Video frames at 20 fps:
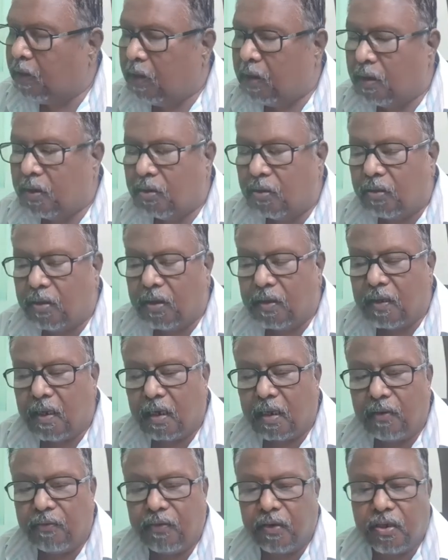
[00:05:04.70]
So these are
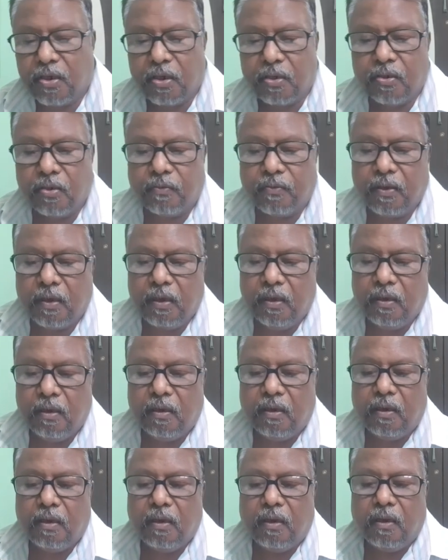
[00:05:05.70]
the functions of the
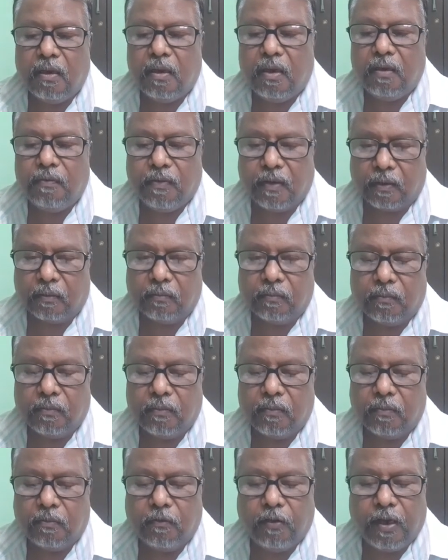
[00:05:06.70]
liver,
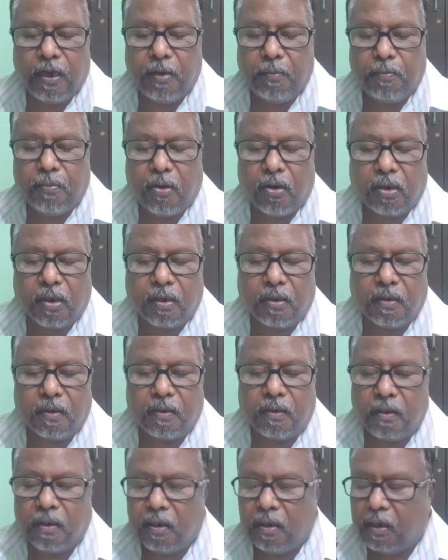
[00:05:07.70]
very important.
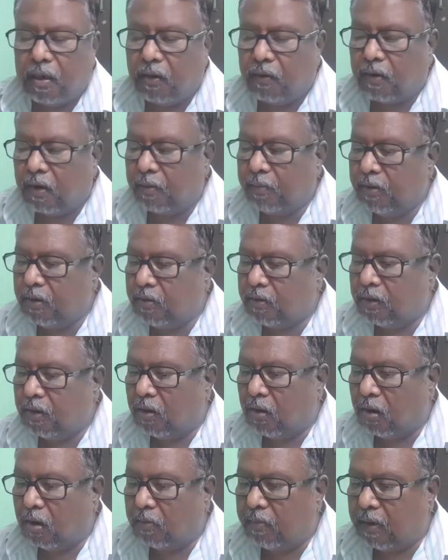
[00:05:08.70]
Now coming to the
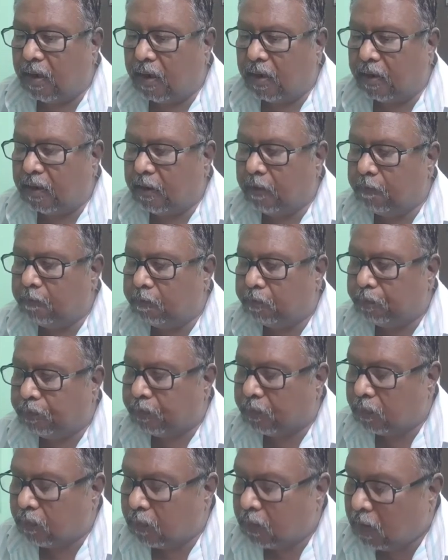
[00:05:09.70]
gallbladder.
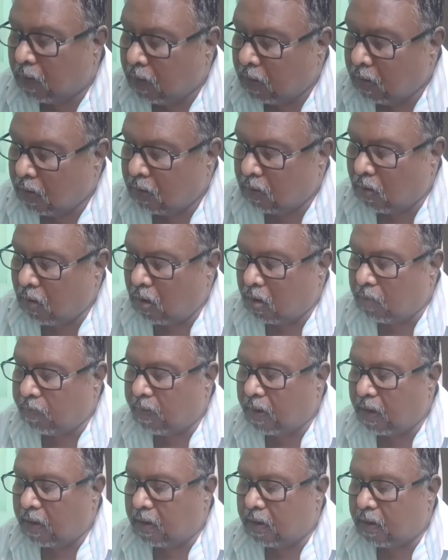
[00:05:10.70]

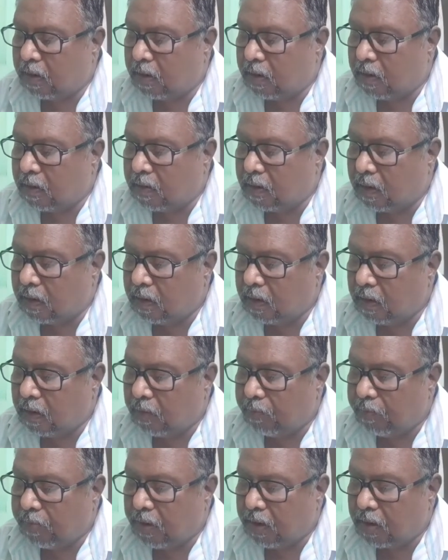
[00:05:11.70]
Gallbladder is a
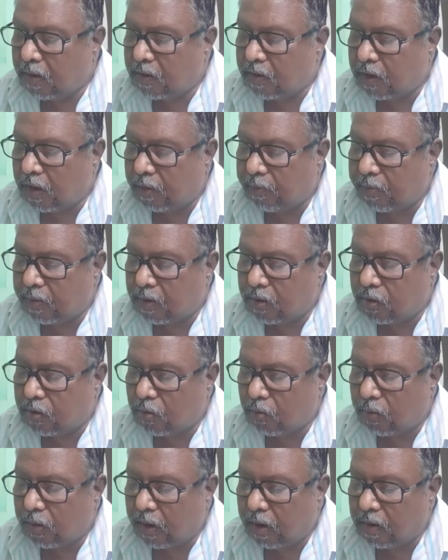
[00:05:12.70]
pear-shaped
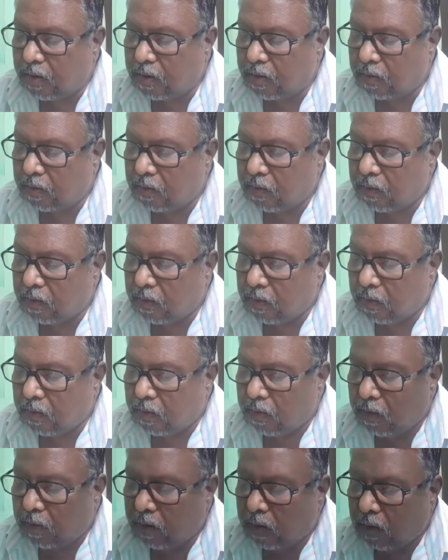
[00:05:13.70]
storage
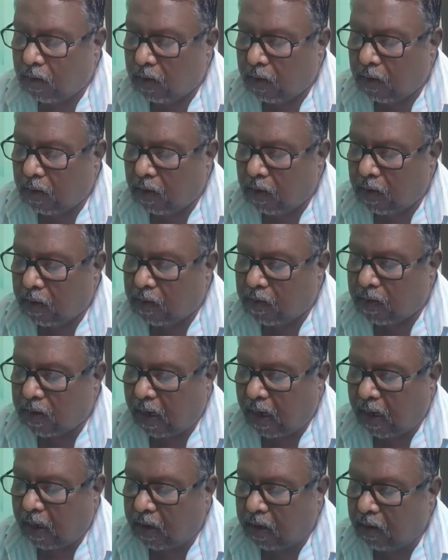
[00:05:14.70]

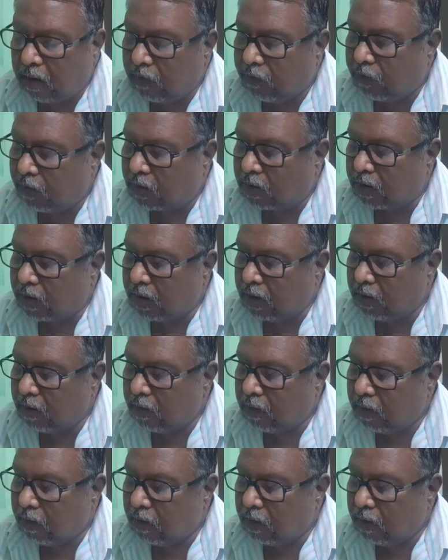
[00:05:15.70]
sac for the